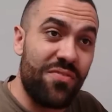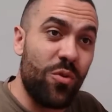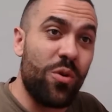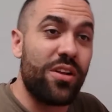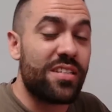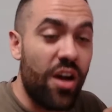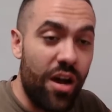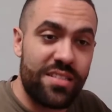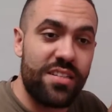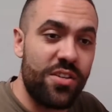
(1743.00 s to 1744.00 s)
of Florida's
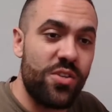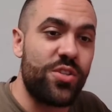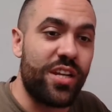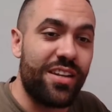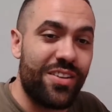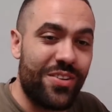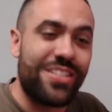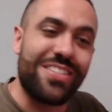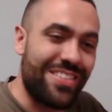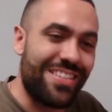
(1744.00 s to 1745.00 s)
constitution,
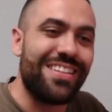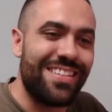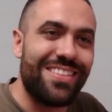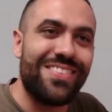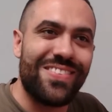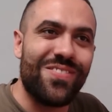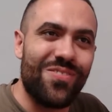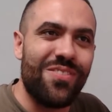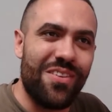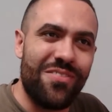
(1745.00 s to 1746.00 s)
which is
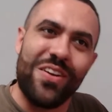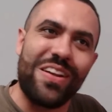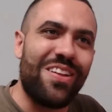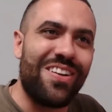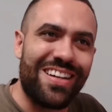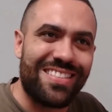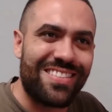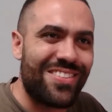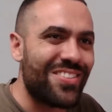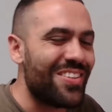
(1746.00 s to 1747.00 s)
a very long
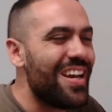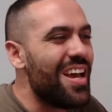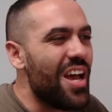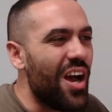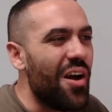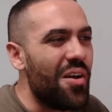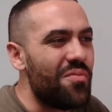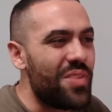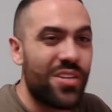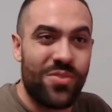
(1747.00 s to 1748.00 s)
constitution,
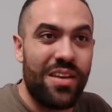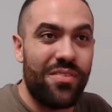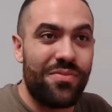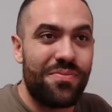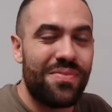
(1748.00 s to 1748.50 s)
because we have